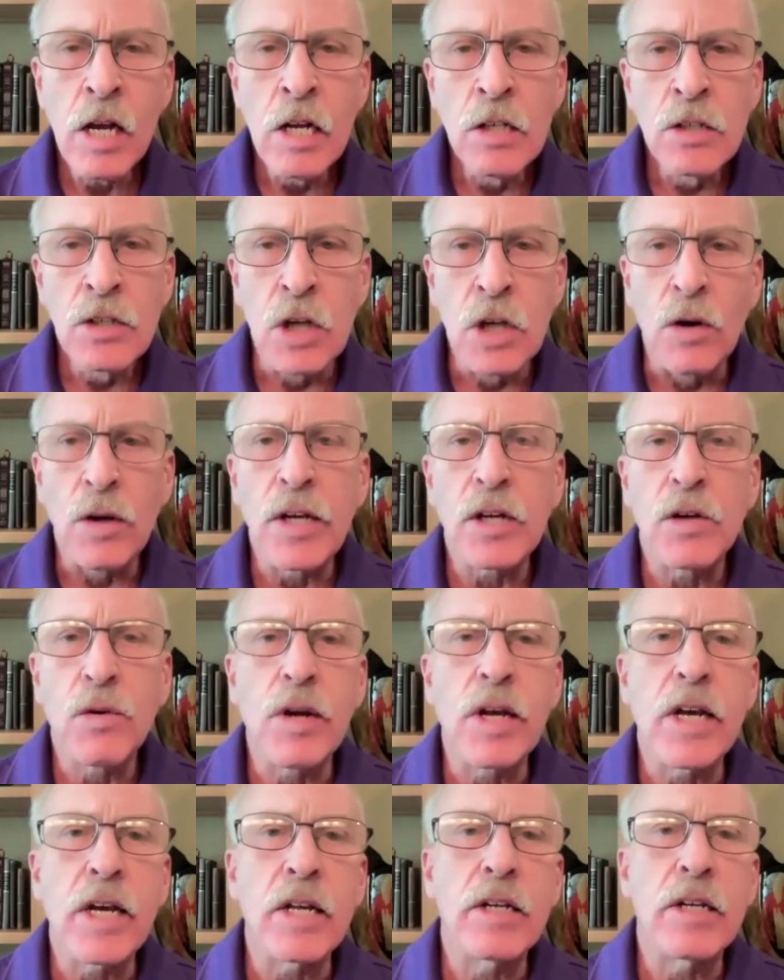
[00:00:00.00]
So he
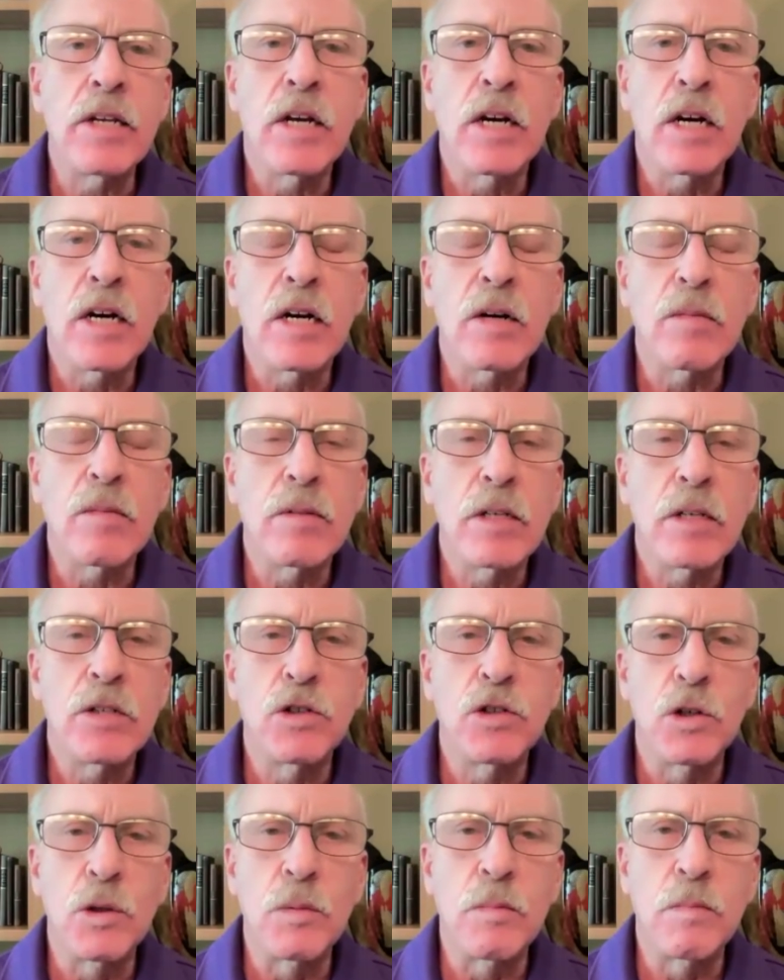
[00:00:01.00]
agreed. He
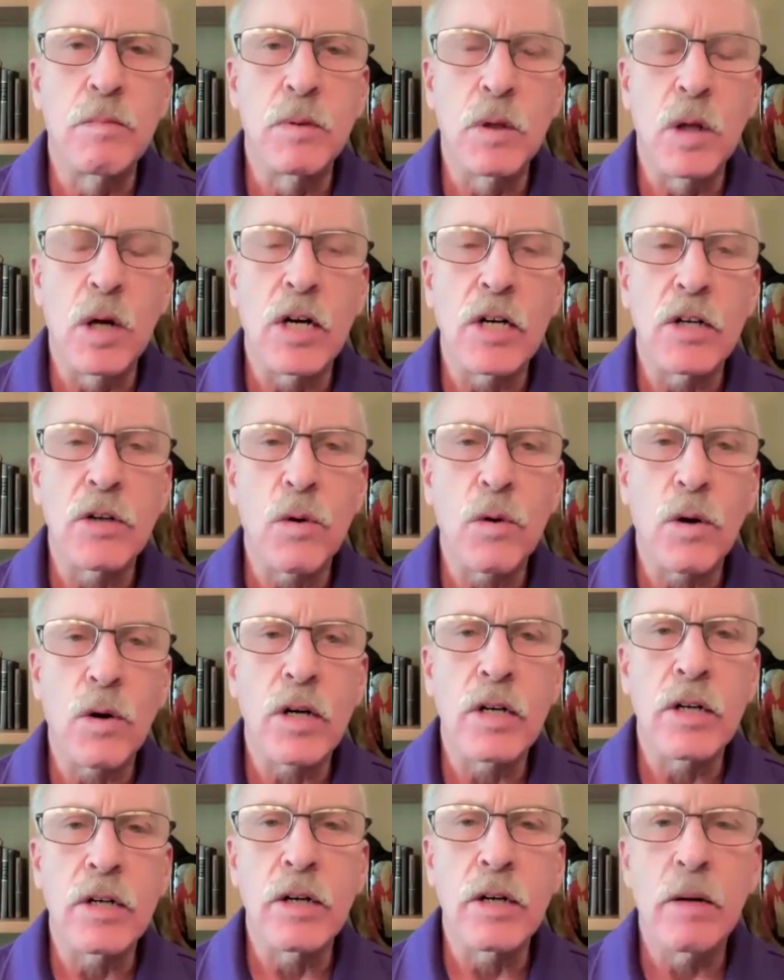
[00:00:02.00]
drew blood,
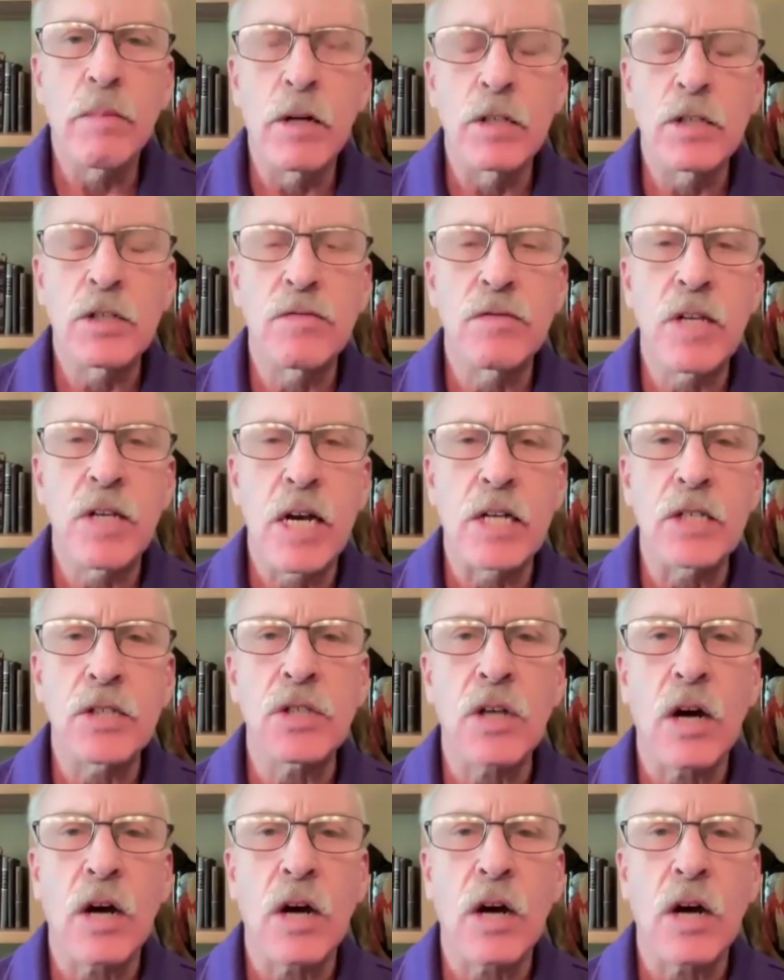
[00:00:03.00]
ordered a bunch of tests.